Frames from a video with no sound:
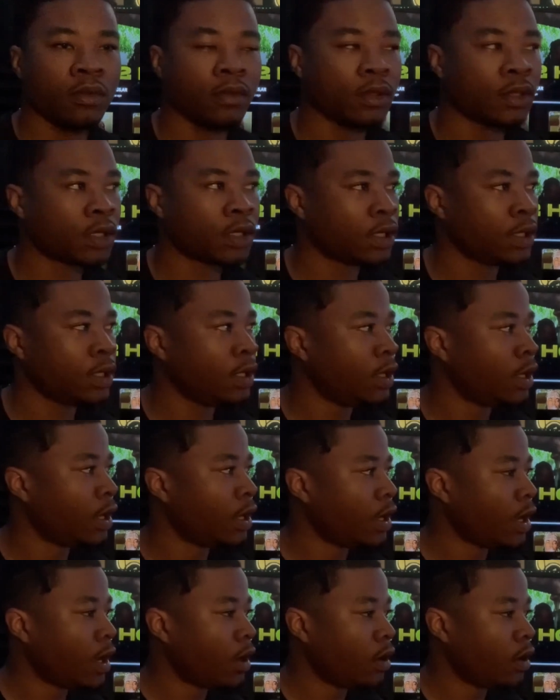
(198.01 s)
See
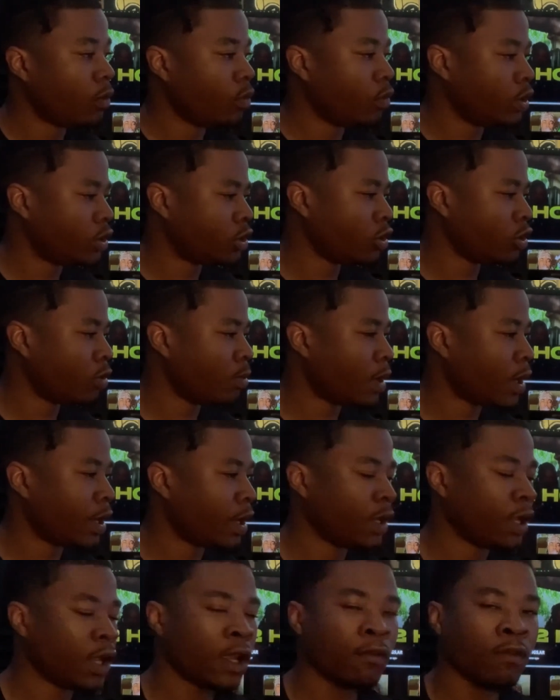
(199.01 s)
what your body,
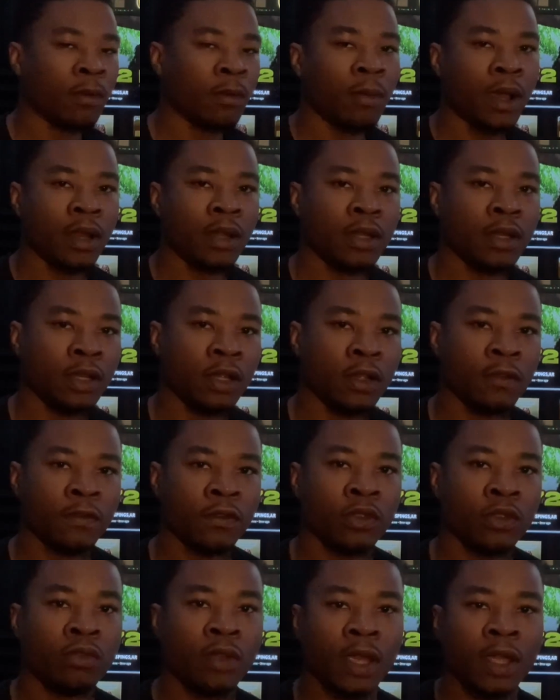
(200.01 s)
everybody different.
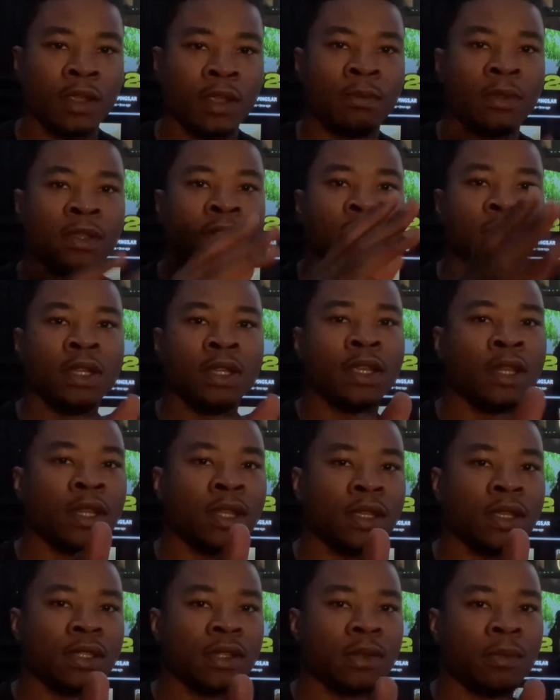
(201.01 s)
You can't be looking
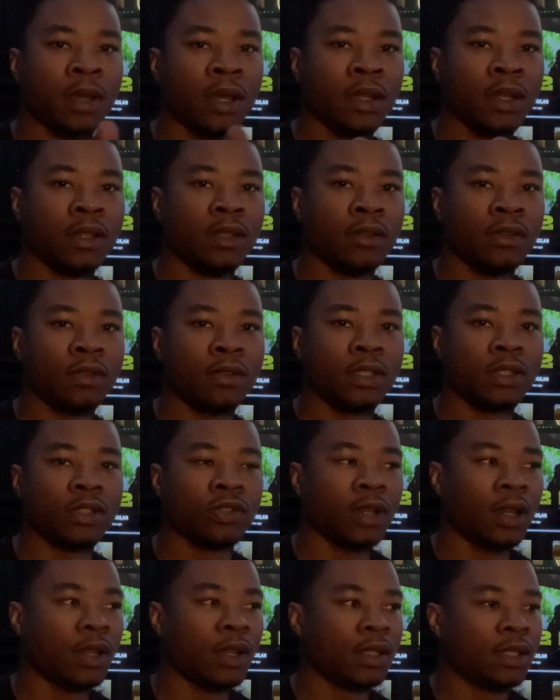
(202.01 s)
at somebody else and
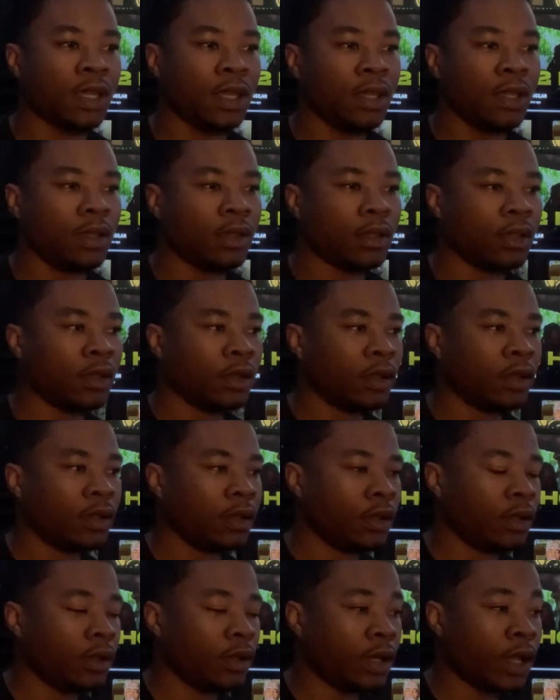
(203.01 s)
try to take
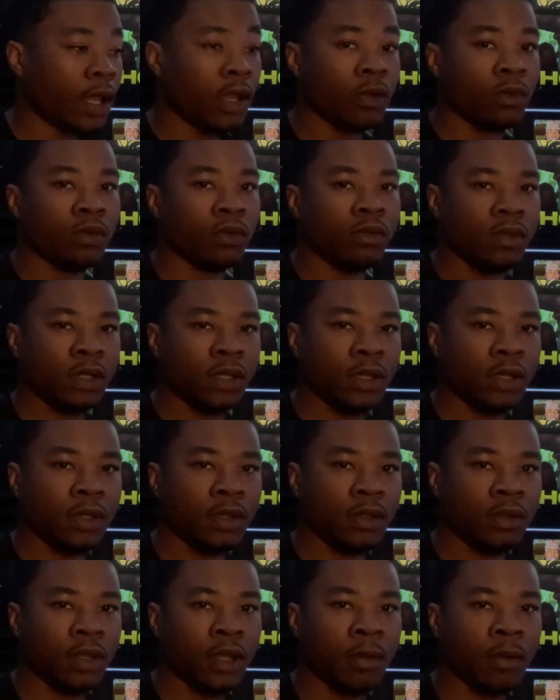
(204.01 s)
their routine
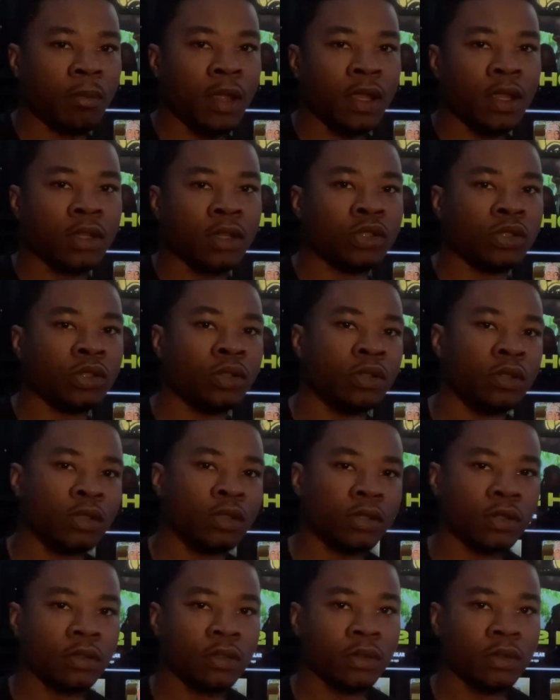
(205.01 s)
and make it yours.